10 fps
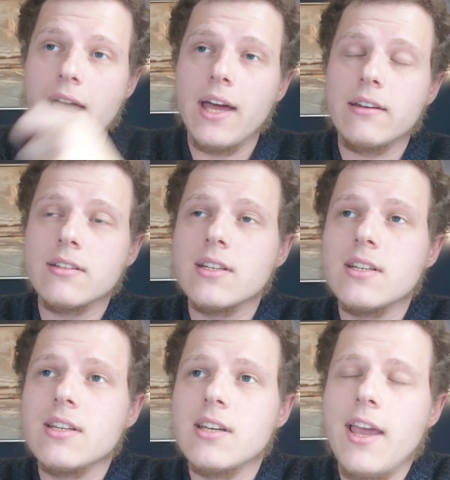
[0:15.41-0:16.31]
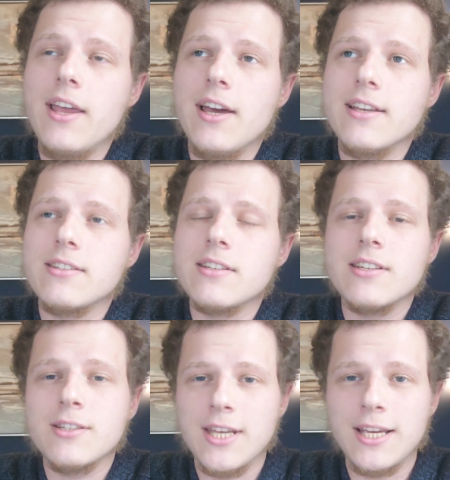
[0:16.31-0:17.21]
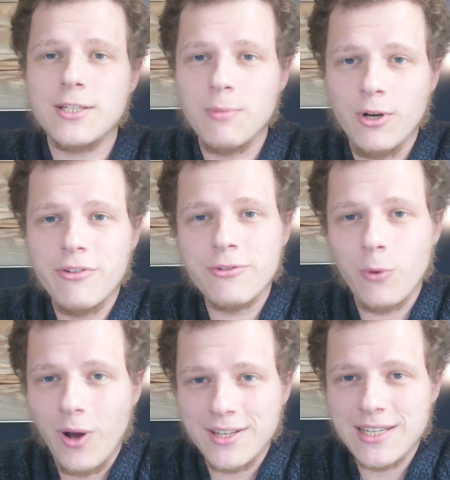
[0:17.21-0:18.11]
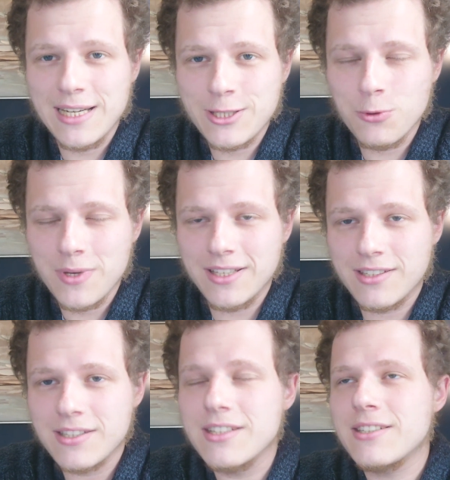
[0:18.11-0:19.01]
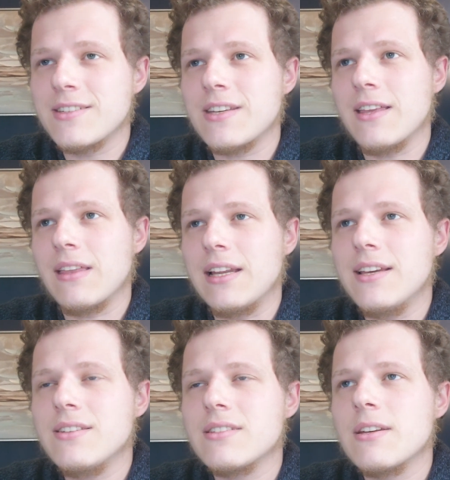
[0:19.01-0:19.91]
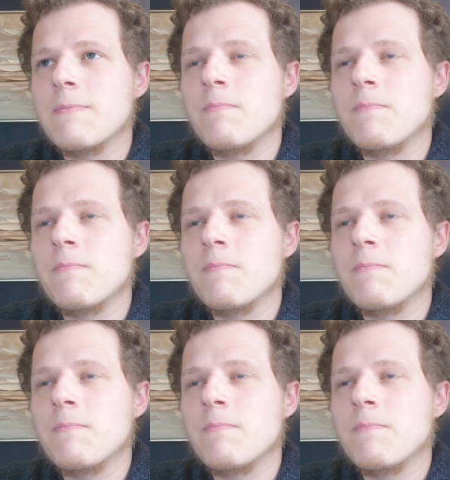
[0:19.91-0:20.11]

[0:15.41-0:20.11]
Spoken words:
And it has ticked me off quite a little bit, to say the least.